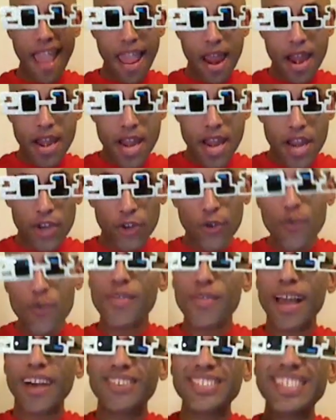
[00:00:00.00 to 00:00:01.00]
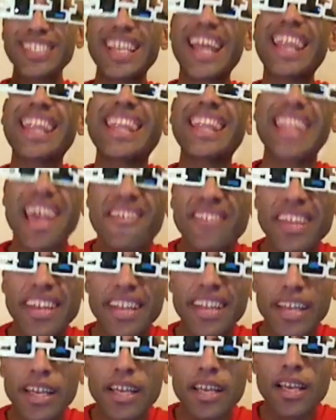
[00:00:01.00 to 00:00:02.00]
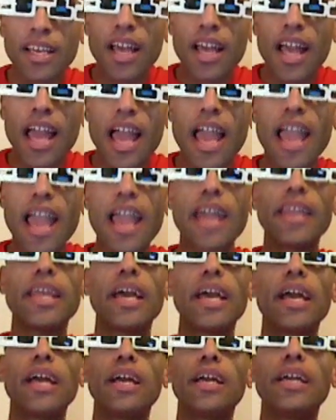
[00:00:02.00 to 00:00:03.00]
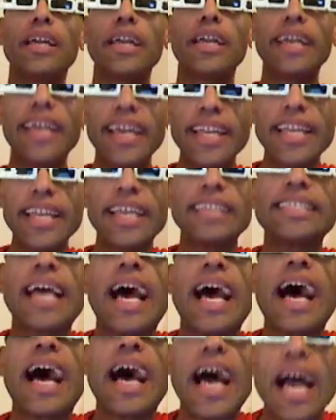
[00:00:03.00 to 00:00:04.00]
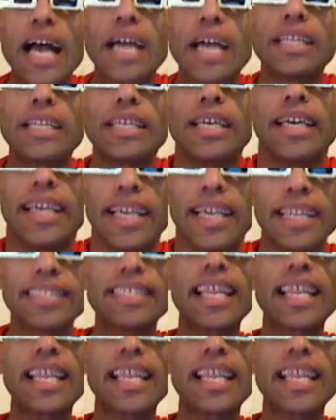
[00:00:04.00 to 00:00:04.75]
end 2011. And it is hot. It's